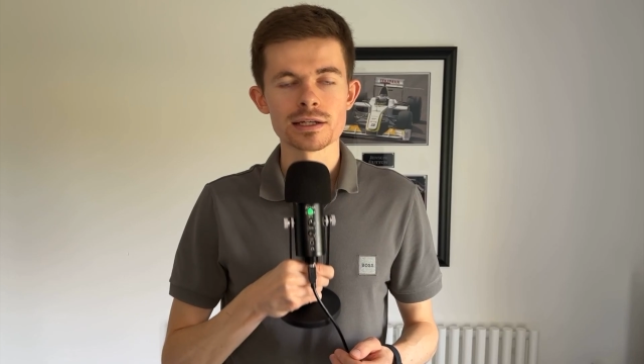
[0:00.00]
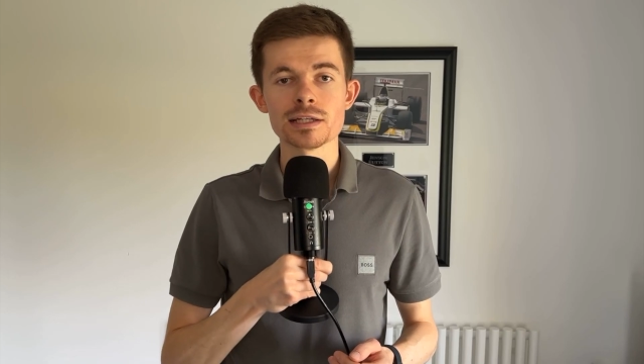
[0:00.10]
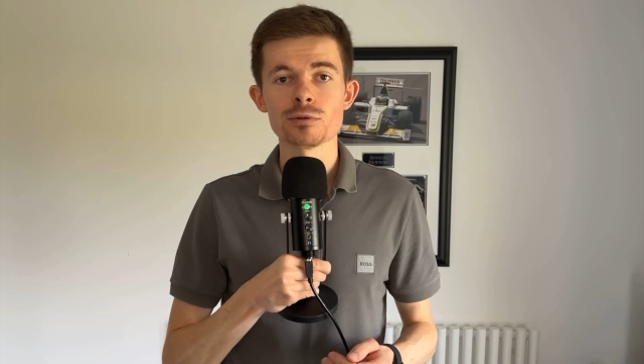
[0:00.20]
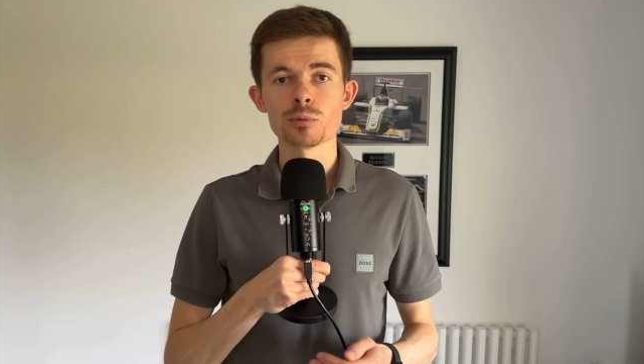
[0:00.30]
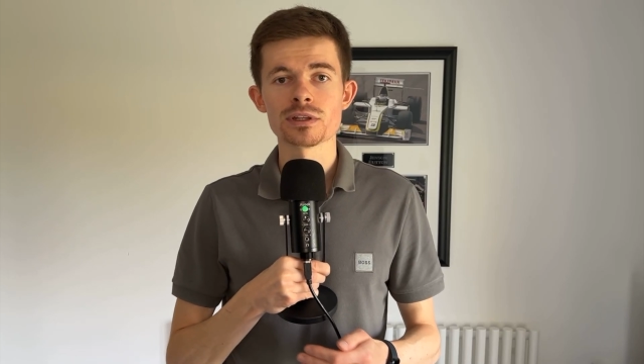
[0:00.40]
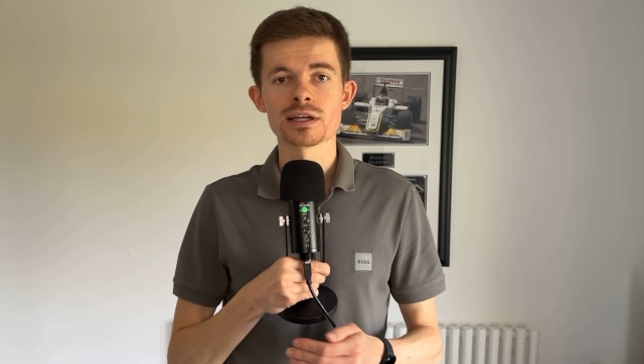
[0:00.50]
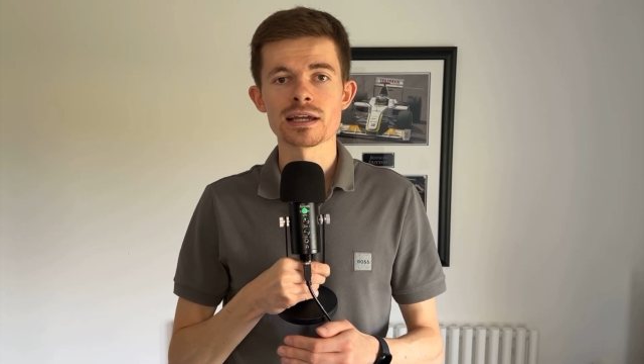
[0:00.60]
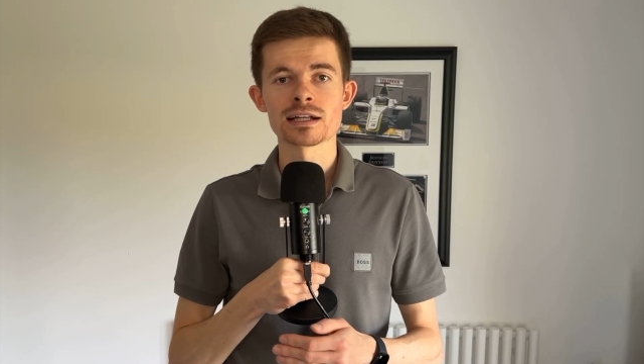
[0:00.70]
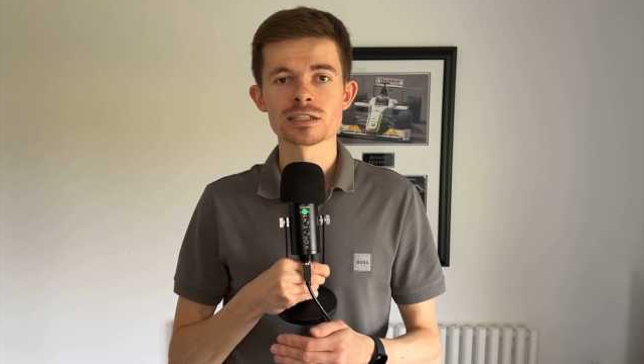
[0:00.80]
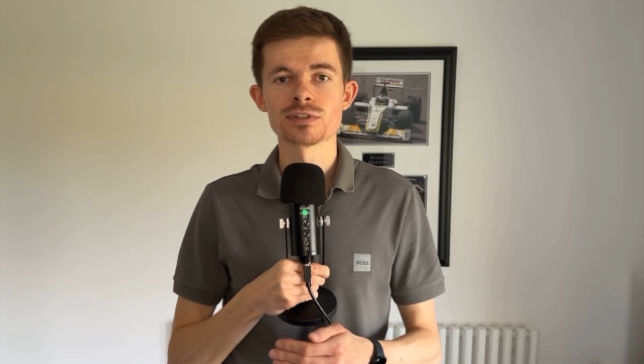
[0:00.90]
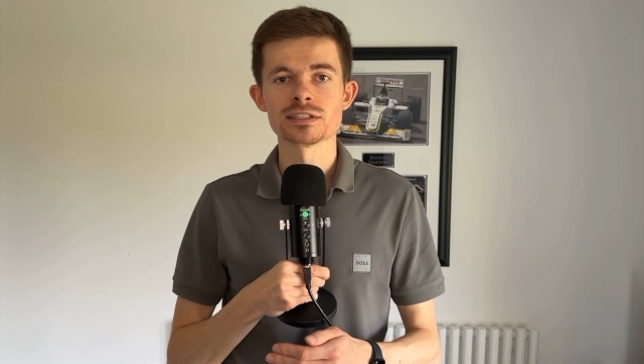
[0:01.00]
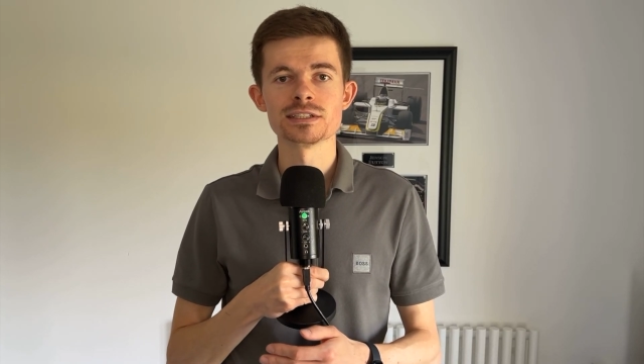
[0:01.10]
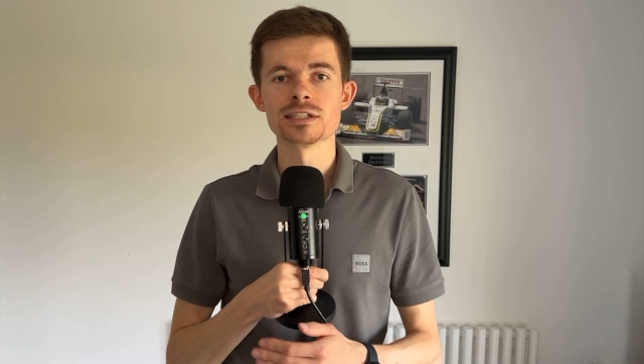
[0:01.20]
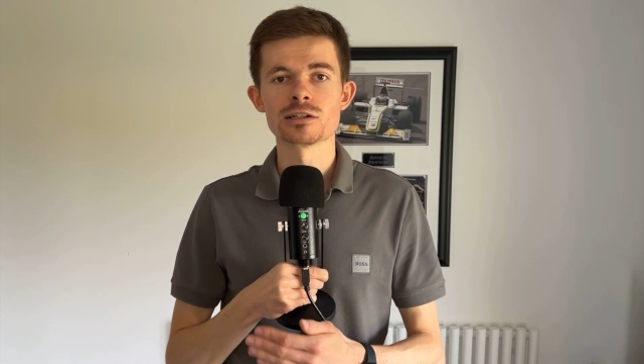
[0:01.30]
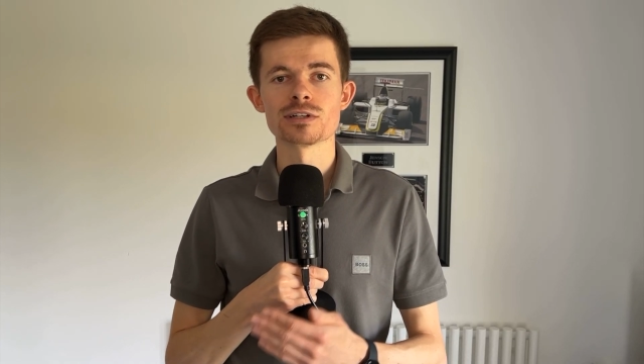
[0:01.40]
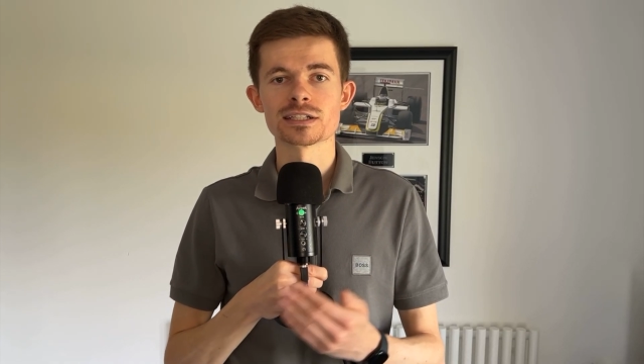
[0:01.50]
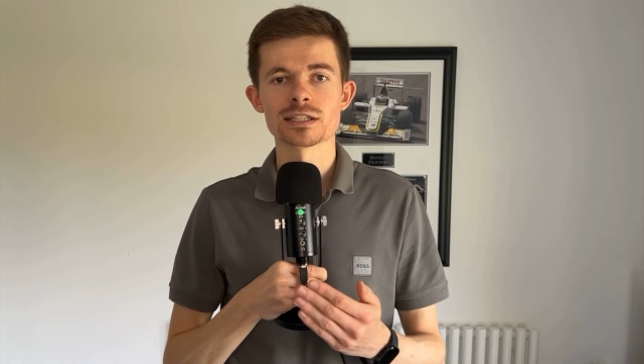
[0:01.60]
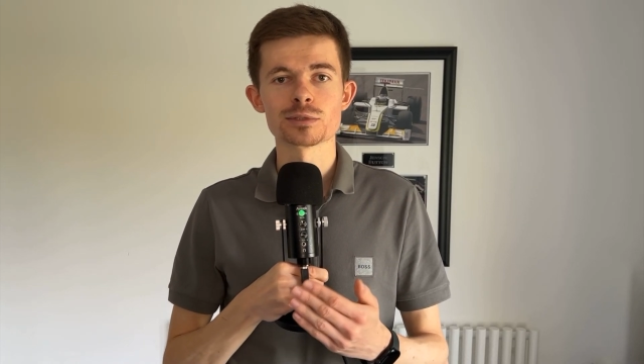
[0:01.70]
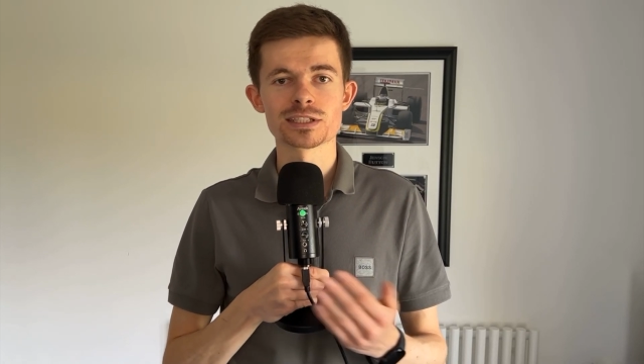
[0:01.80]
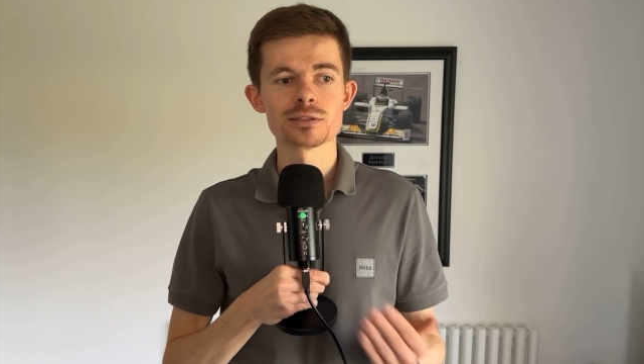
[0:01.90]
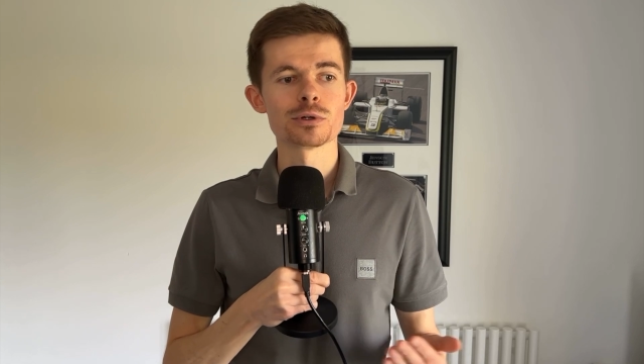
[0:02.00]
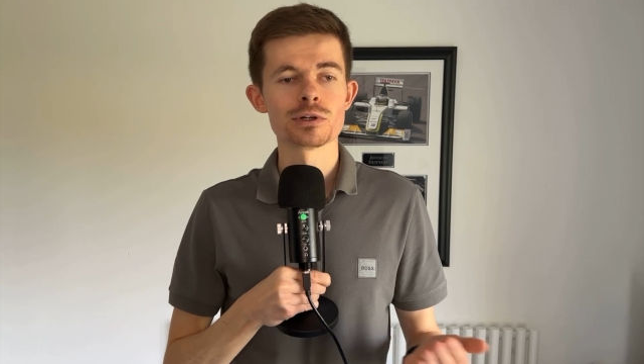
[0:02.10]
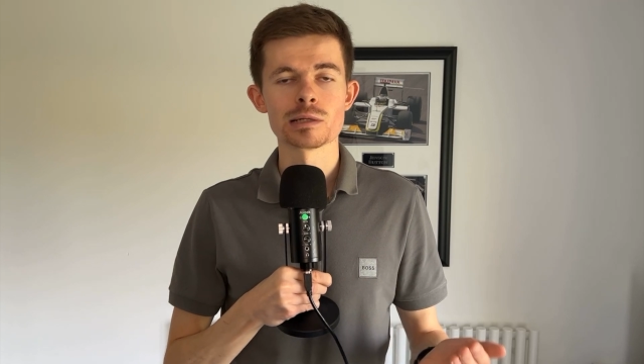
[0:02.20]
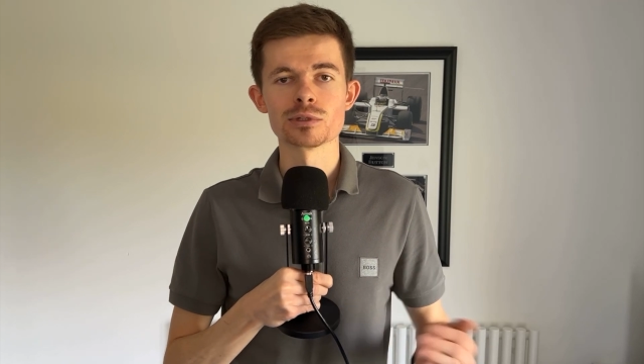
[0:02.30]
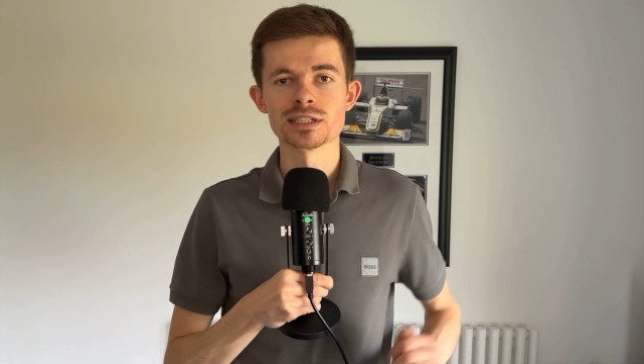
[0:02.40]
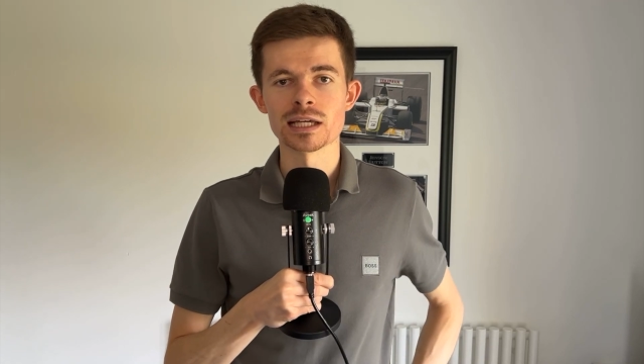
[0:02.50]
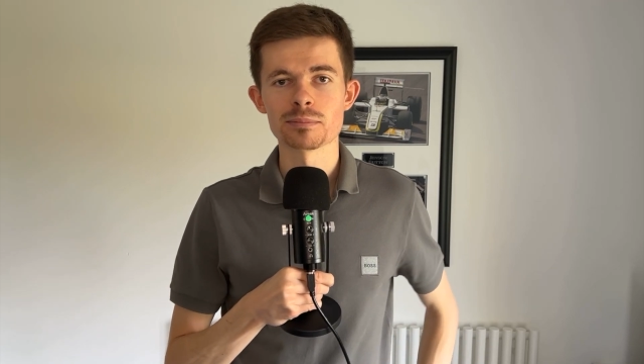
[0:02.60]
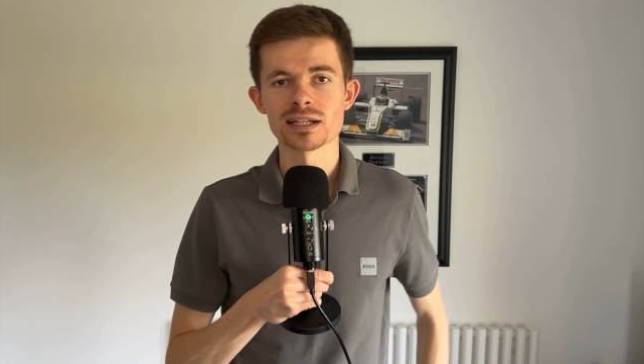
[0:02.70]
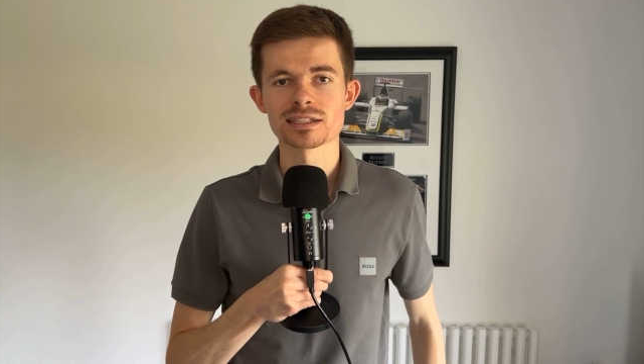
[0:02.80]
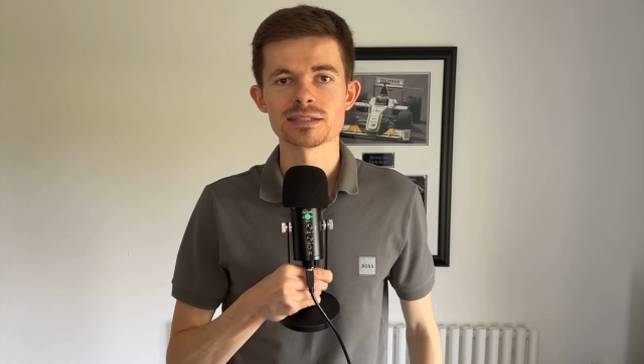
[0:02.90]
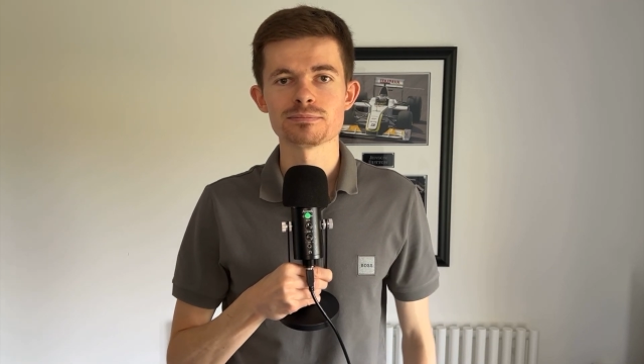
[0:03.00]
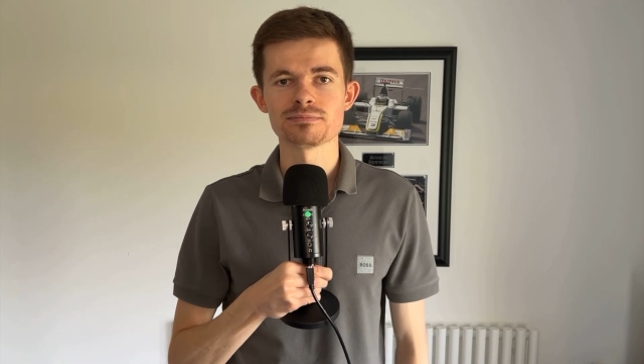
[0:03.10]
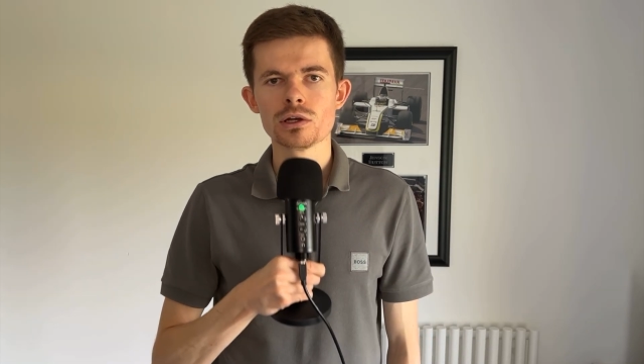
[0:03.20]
even when they activated DRS they were still unable to get past him.